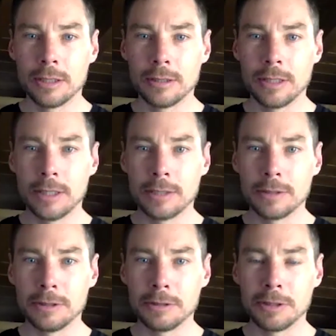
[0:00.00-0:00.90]

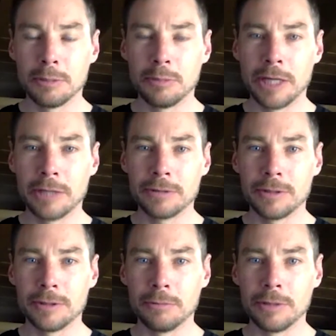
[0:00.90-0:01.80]
to the boundary
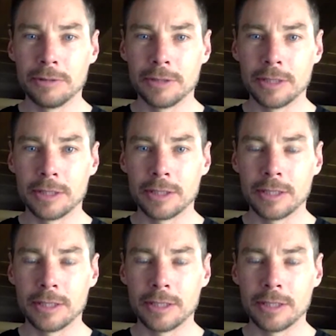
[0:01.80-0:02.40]
of the wilderness.